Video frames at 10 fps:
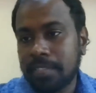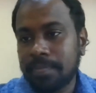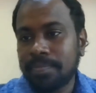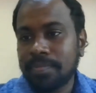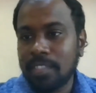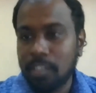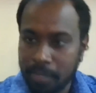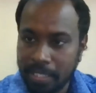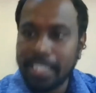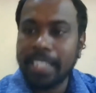
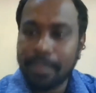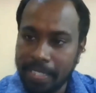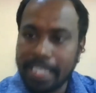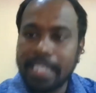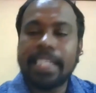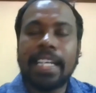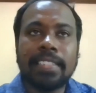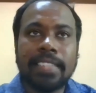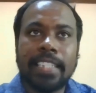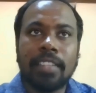Normally, the areas
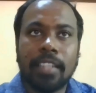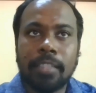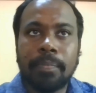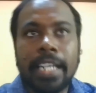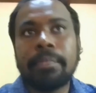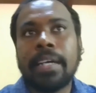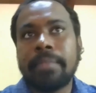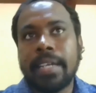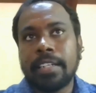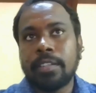that is occupied by
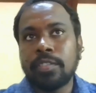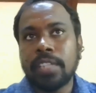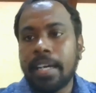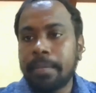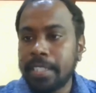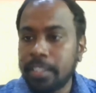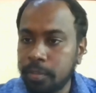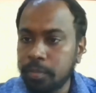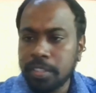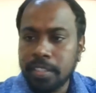mangroves are being
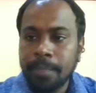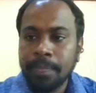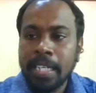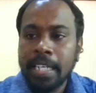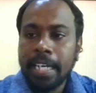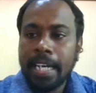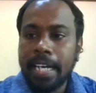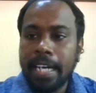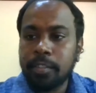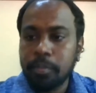used
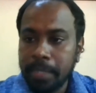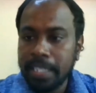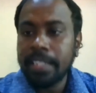to build